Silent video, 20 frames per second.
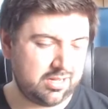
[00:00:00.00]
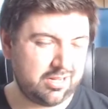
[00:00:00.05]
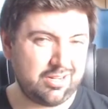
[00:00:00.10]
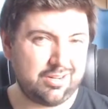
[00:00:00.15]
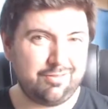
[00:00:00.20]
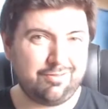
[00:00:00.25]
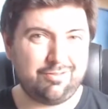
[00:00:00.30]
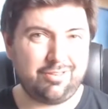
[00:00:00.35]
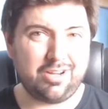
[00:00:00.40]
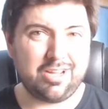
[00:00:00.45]

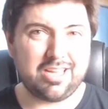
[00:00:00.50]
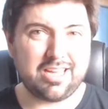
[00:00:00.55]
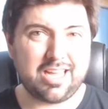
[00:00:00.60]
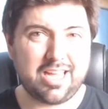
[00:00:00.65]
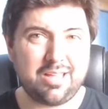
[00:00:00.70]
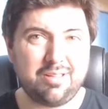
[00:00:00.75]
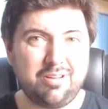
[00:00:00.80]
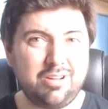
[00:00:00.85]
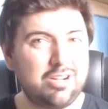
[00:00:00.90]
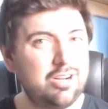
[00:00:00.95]
of fighting
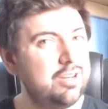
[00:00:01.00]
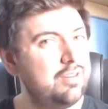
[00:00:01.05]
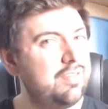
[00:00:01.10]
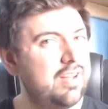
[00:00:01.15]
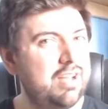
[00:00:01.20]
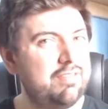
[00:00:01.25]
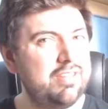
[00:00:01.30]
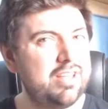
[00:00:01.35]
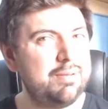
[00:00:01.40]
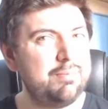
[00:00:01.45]
game. I kind of
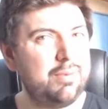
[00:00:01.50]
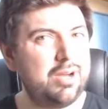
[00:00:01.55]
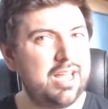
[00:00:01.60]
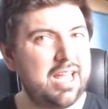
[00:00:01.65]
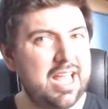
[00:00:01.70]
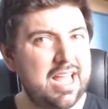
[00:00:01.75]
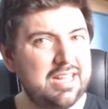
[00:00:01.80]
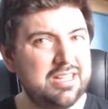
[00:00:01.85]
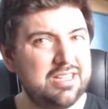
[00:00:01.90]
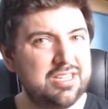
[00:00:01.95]
have it in my
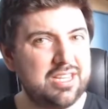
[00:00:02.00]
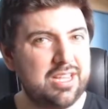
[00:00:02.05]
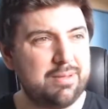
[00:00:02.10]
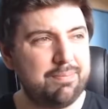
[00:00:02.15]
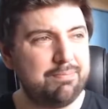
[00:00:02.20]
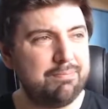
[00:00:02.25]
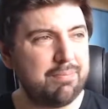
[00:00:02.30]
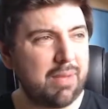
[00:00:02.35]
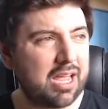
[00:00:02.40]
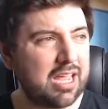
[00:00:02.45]
head.
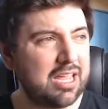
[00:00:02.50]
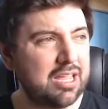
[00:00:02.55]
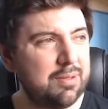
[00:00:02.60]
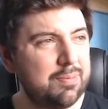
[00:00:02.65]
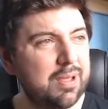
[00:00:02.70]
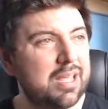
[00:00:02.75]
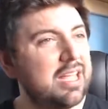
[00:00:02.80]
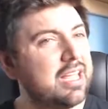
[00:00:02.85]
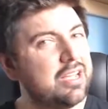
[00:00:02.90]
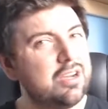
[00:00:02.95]
It may
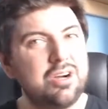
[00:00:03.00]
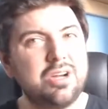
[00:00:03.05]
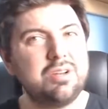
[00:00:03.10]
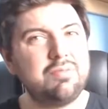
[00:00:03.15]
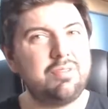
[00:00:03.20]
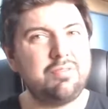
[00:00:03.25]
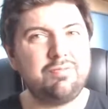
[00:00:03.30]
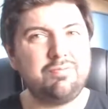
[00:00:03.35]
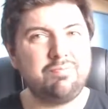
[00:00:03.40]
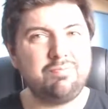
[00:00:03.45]
be kind
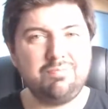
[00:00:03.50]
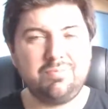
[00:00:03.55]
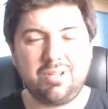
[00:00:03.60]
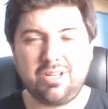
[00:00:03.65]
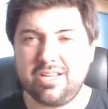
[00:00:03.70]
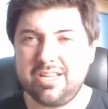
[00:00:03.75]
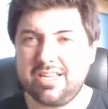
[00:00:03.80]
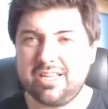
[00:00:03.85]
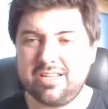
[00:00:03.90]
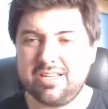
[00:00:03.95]
of a
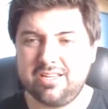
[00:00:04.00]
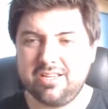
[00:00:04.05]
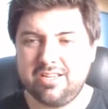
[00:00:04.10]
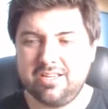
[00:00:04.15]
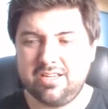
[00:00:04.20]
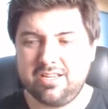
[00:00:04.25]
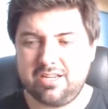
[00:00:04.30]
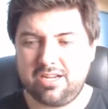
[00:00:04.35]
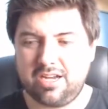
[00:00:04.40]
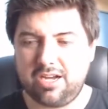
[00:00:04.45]
like
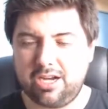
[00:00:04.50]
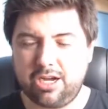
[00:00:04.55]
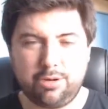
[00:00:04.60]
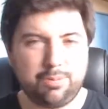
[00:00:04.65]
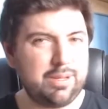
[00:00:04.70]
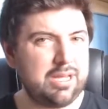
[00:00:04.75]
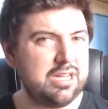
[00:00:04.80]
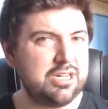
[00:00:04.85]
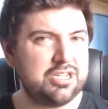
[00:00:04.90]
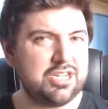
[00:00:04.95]

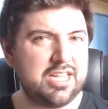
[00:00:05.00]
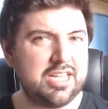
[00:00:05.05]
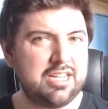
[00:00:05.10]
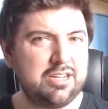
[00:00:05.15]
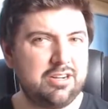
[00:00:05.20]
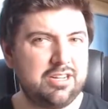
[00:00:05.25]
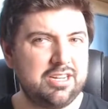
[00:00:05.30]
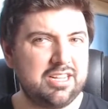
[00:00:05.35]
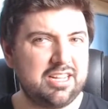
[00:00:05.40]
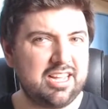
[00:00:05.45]
RPG
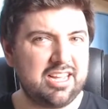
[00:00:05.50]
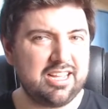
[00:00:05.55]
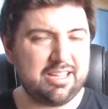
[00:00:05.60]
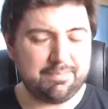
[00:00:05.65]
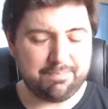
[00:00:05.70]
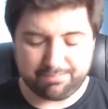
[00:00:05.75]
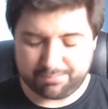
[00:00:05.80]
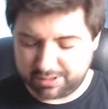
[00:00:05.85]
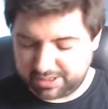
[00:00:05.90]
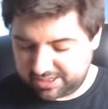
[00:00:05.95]
kind of
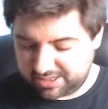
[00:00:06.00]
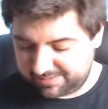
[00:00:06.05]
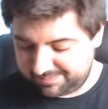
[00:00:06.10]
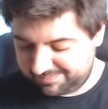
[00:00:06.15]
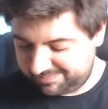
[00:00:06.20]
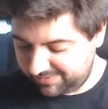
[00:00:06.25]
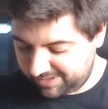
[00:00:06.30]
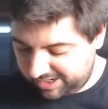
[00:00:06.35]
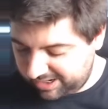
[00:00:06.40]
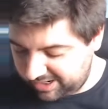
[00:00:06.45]
game, but
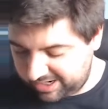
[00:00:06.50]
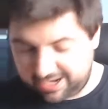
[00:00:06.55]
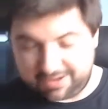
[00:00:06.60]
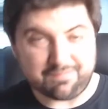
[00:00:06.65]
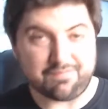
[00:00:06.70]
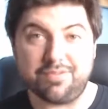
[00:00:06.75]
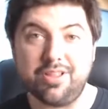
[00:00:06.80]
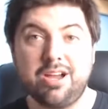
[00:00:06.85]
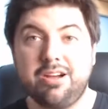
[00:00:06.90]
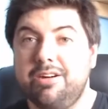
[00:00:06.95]
I
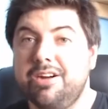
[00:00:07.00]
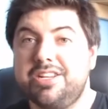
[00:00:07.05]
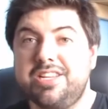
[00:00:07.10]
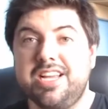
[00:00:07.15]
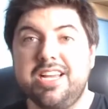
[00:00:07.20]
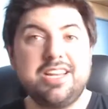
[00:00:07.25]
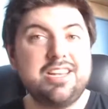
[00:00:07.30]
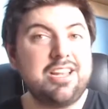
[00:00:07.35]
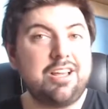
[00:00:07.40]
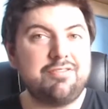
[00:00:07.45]
have no
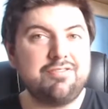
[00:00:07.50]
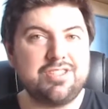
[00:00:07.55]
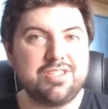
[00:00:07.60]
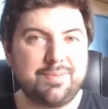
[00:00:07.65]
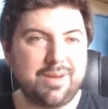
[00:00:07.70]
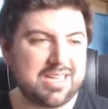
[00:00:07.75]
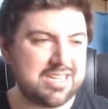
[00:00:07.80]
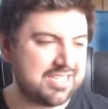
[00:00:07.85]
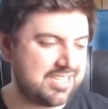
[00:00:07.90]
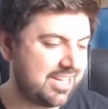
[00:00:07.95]
idea. Nothing to
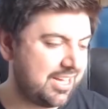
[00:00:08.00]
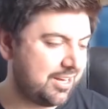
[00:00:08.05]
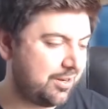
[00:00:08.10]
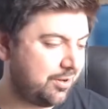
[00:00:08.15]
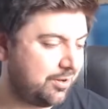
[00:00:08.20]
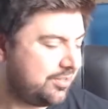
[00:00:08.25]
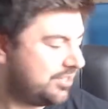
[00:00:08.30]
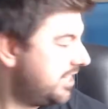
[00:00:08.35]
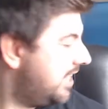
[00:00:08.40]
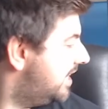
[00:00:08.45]
base that
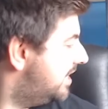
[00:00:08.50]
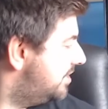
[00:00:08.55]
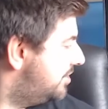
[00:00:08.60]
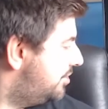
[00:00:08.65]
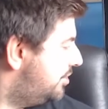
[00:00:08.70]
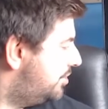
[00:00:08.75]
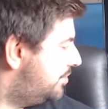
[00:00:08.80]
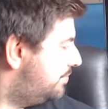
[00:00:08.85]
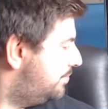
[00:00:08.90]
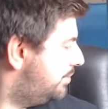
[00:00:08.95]
on. That is
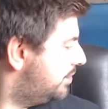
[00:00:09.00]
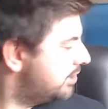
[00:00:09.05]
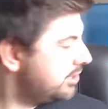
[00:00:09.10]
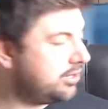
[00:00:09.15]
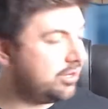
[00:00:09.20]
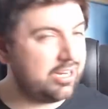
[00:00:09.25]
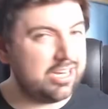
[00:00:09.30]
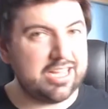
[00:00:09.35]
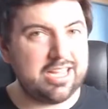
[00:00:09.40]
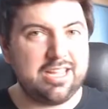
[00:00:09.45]
just
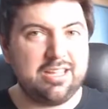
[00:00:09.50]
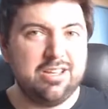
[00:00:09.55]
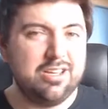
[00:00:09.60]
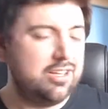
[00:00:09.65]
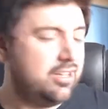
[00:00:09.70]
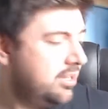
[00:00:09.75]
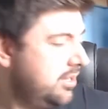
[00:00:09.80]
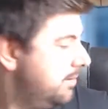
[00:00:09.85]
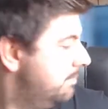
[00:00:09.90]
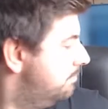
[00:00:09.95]
purely
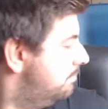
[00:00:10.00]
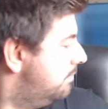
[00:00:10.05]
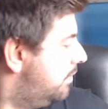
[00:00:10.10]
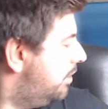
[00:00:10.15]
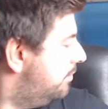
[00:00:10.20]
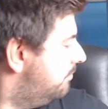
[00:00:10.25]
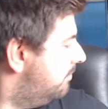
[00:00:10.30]
my